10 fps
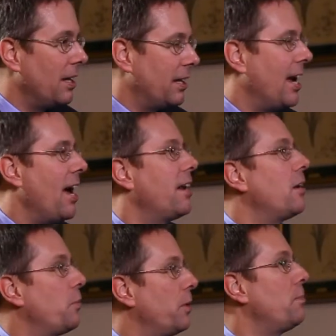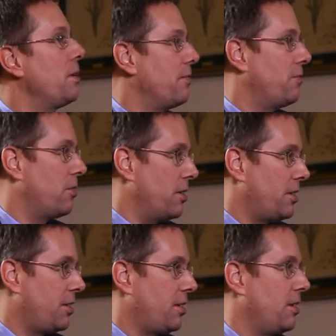can and will be a
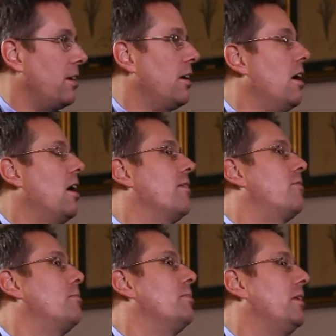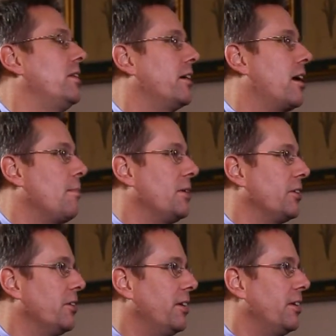force for building the common
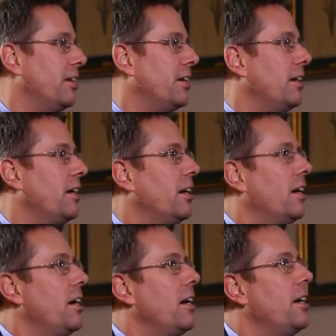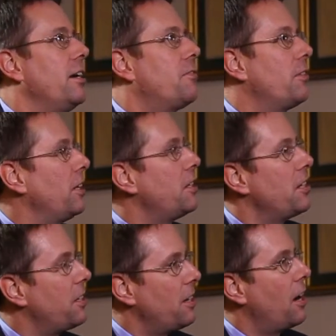good, if religion
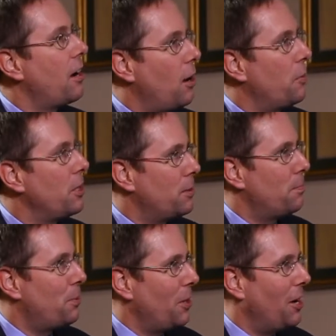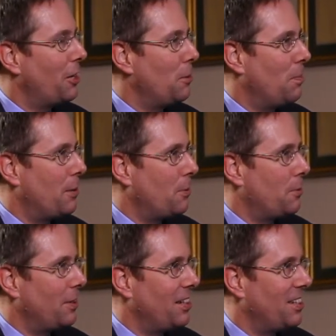is not always preoccupied with
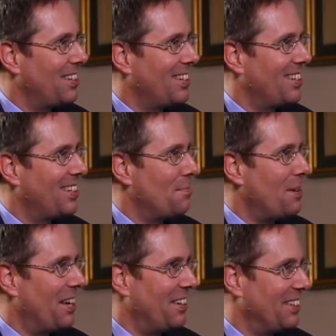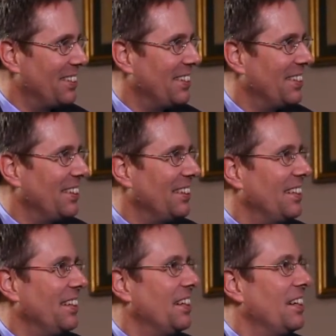religious matters.
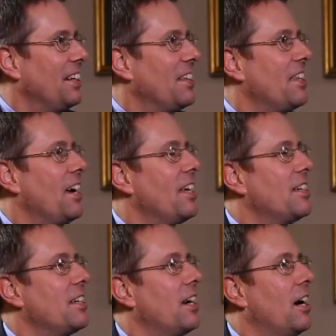That